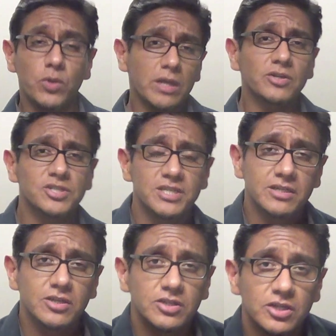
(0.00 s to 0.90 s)

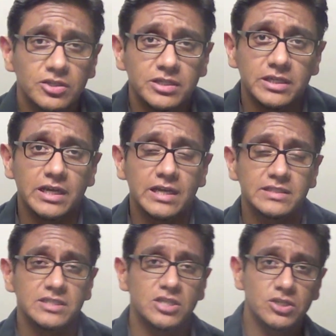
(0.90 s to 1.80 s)
understand conducting
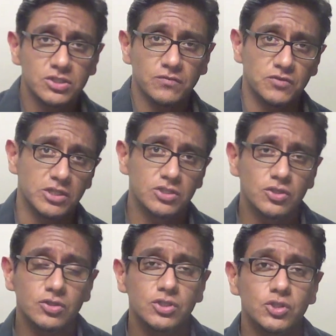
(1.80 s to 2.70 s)
as a series of
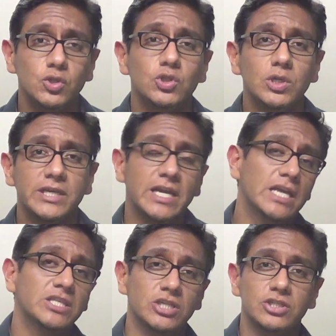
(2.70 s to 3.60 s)
gestures, usually
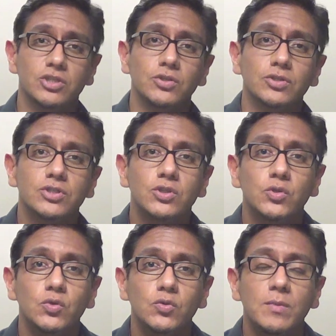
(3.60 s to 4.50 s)
hand gestures,
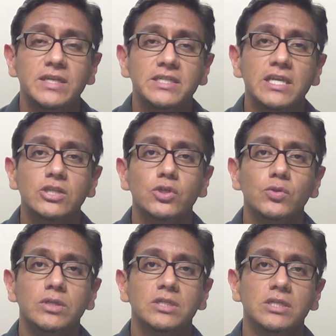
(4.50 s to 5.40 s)
to maintain
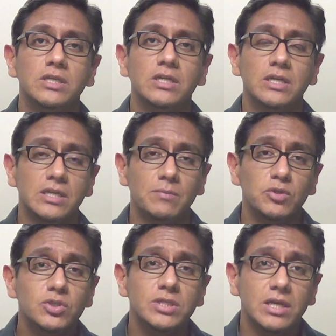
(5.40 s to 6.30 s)
unity in a
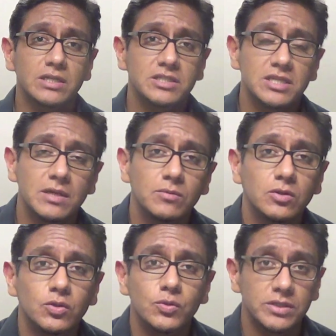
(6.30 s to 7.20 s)
musical
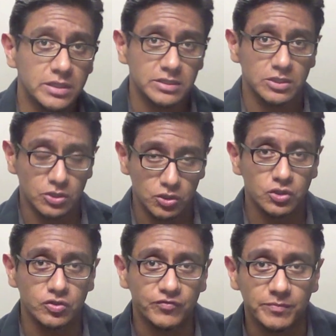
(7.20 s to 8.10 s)
ensemble during the
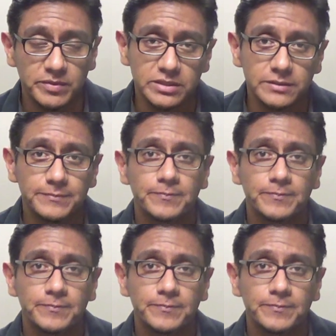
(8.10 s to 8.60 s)
execution of a piece.